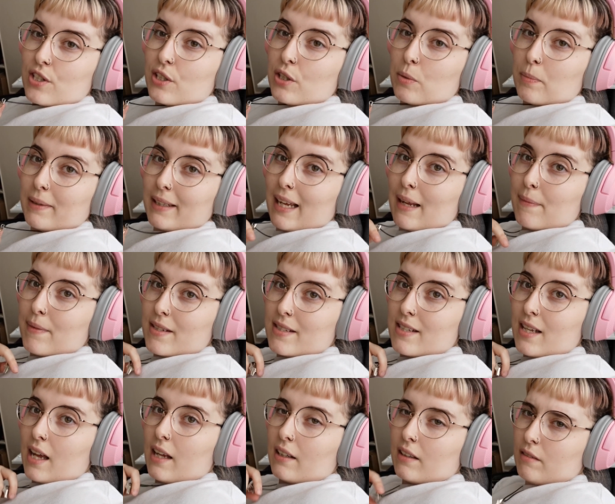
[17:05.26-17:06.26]
She Who Became the
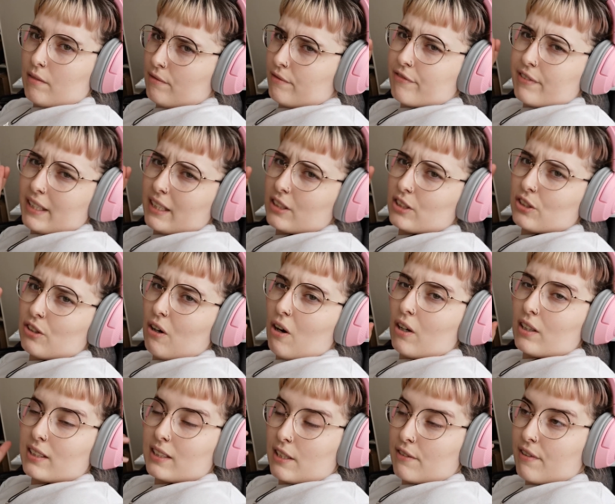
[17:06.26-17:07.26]
Sun, fingers
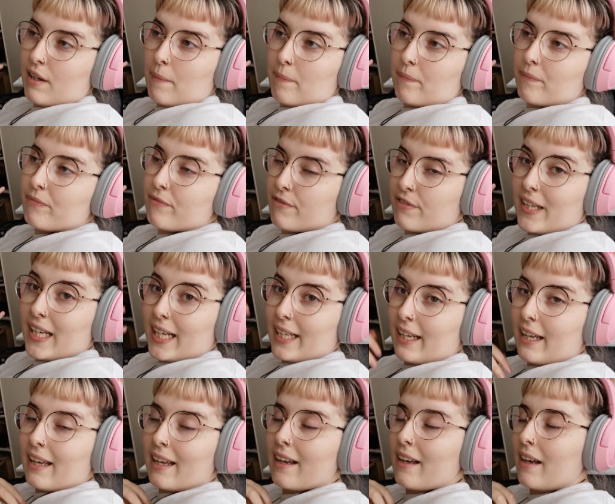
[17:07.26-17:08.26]
crossed, if I'm
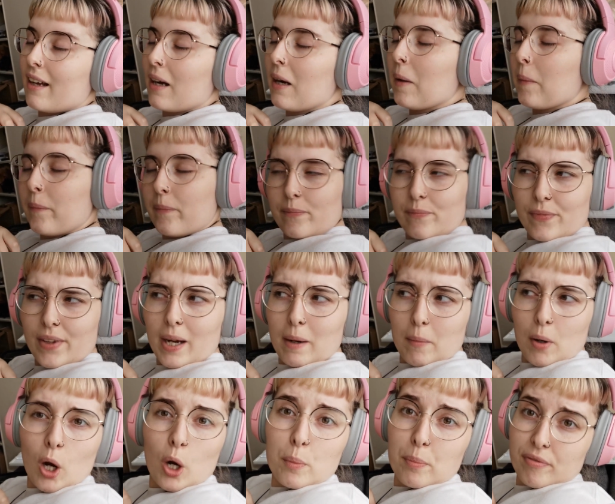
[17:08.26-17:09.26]
feeling it.
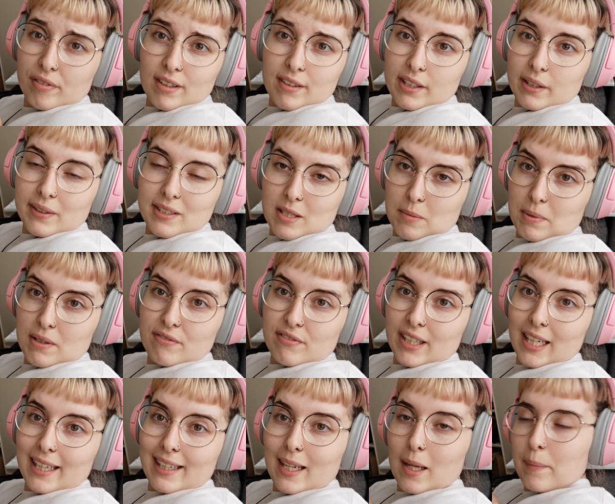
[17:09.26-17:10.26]
I'm hopefully going to be
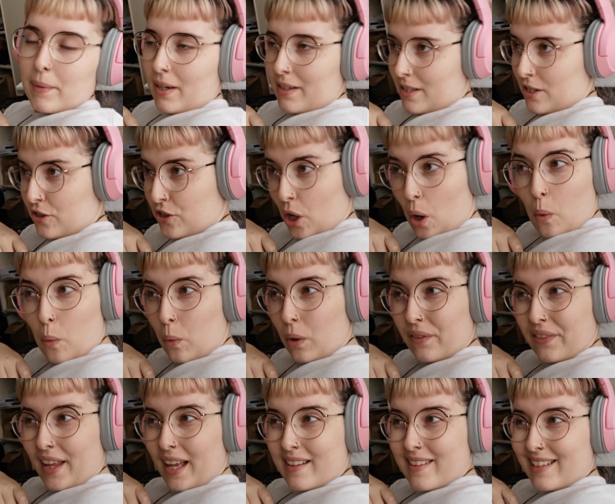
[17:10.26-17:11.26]
feeling it because I don't
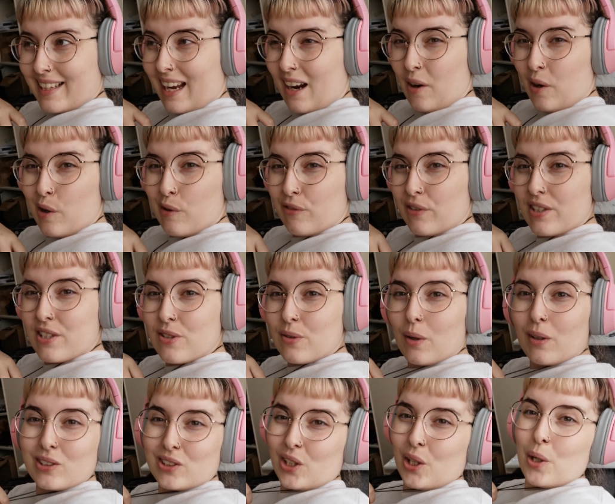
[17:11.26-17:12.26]
want that to carry over
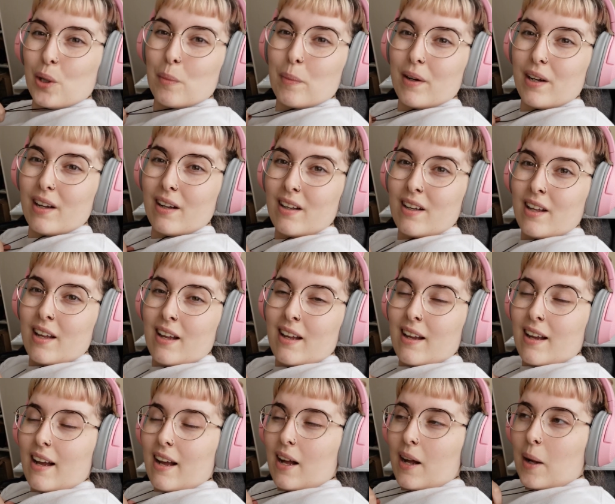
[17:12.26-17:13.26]
into October.
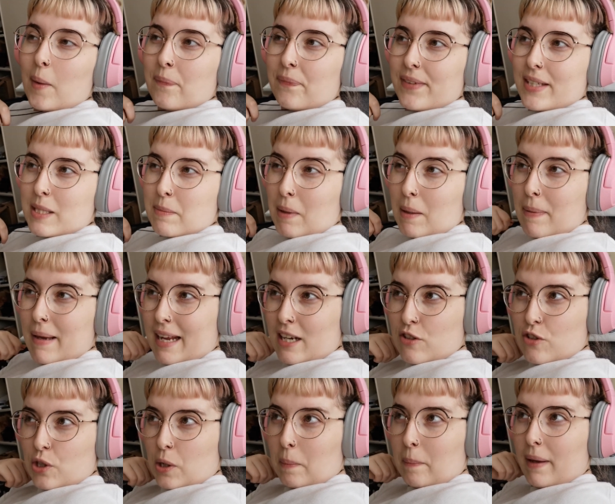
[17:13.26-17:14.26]
It's my
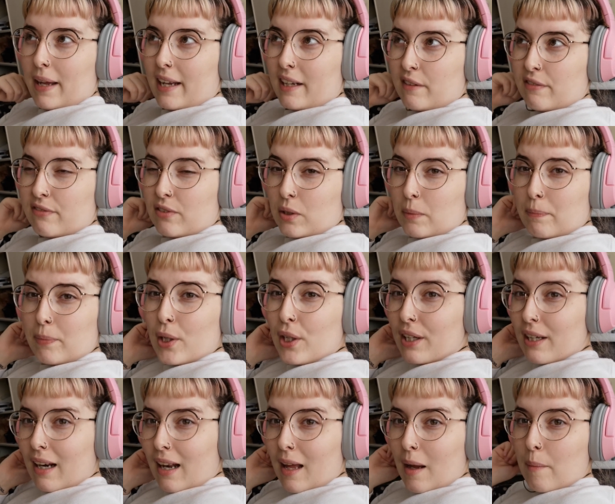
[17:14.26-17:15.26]
Patreon pick for the
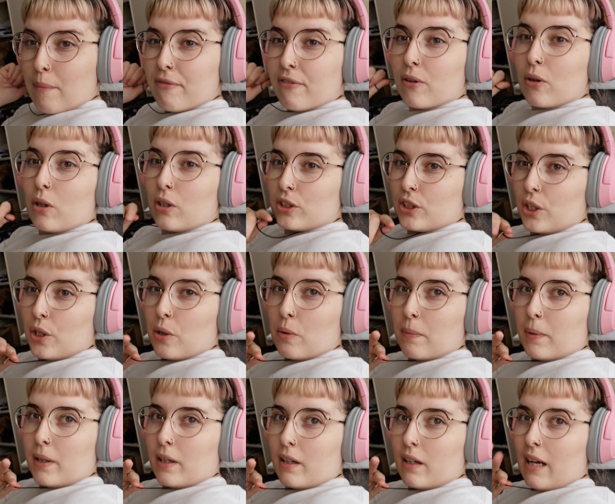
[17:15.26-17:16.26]
book club for
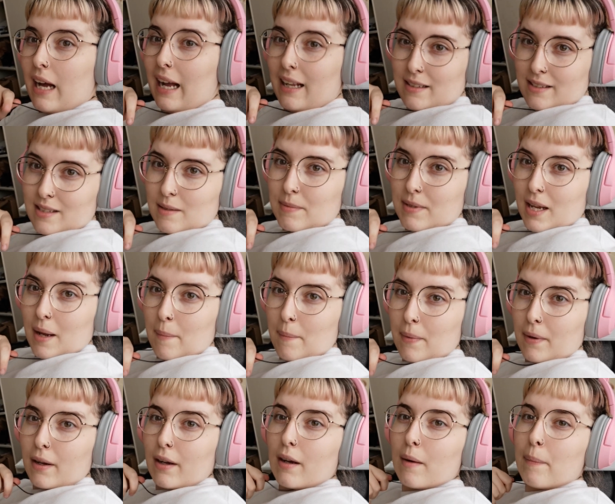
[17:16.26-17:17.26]
October and
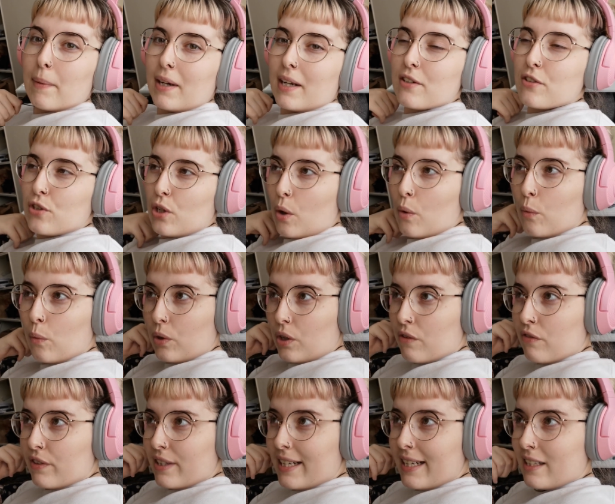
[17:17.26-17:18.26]
September, but I don't want
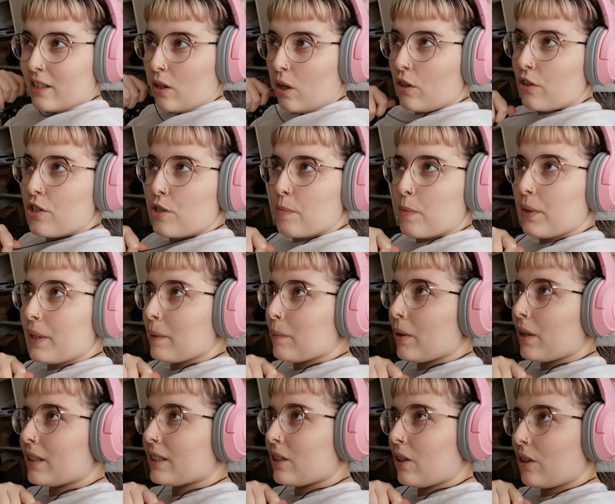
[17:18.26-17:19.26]
to read non-spooky
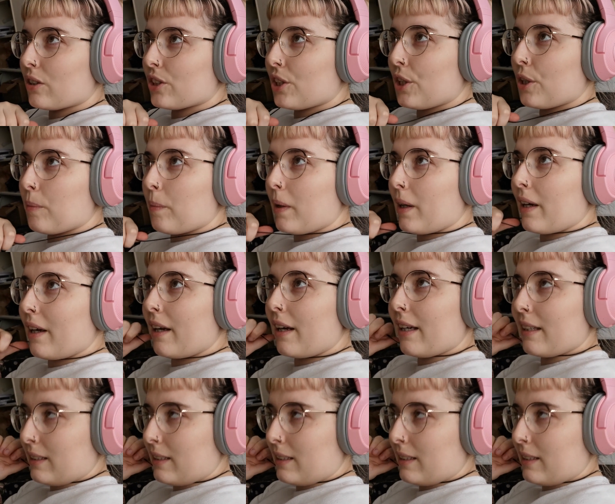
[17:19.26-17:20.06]
books in October,